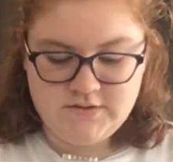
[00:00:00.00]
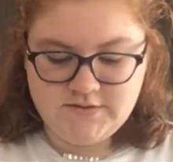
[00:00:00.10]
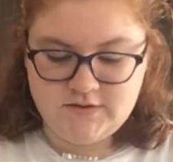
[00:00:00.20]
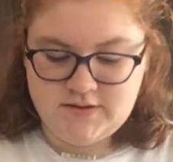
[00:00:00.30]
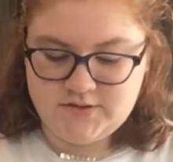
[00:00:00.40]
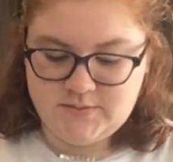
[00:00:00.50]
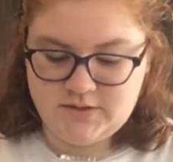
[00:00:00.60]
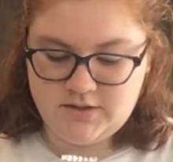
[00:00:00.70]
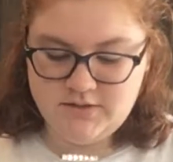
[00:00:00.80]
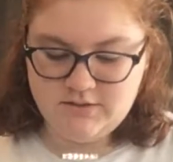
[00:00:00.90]
So that should
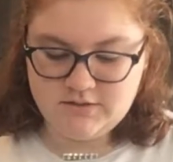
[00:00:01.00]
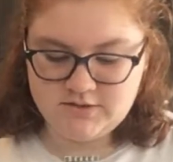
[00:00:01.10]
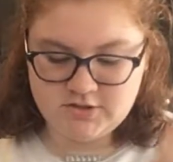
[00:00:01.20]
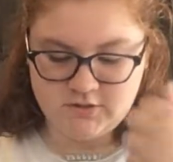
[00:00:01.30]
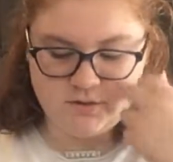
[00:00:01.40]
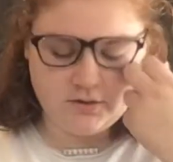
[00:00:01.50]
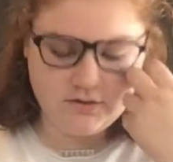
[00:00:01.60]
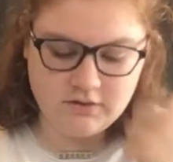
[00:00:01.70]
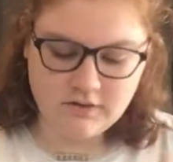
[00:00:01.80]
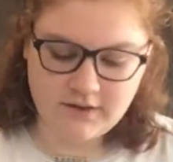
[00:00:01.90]
be good. It should look
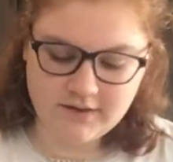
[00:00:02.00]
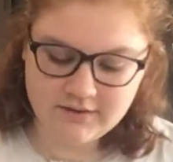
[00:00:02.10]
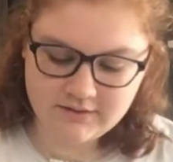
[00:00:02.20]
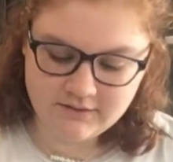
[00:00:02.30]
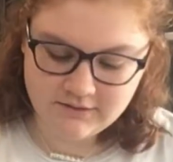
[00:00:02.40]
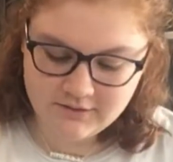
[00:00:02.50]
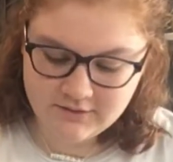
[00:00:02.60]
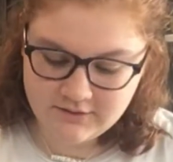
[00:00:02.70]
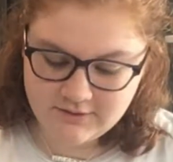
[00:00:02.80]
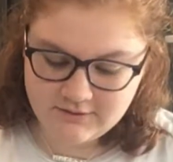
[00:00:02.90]
like
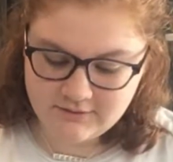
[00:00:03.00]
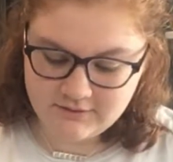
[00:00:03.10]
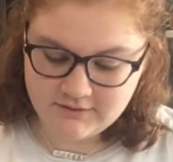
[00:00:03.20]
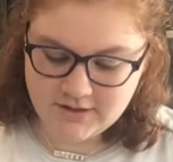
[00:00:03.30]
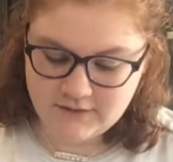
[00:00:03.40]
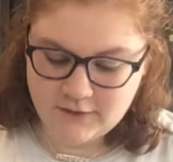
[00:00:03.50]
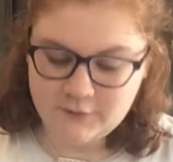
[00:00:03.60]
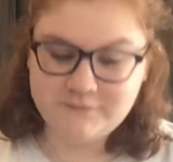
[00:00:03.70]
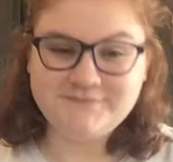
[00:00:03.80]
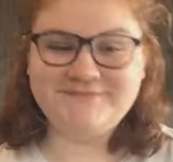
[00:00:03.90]
yellow.